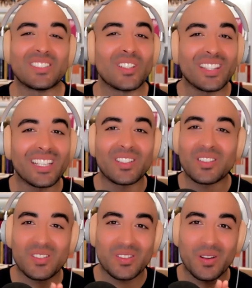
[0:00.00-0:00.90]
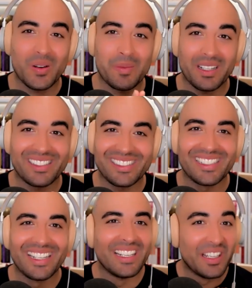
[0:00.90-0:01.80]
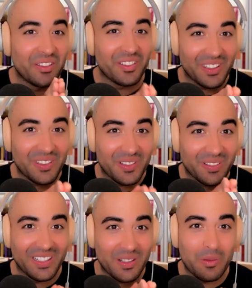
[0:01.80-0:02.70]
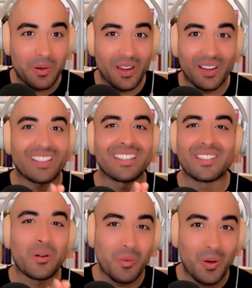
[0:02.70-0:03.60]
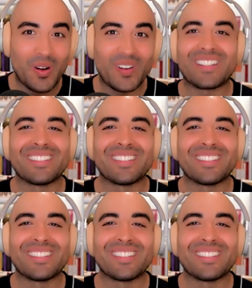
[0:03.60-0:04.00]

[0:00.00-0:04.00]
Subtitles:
So thank you so much for you and your work and your walk,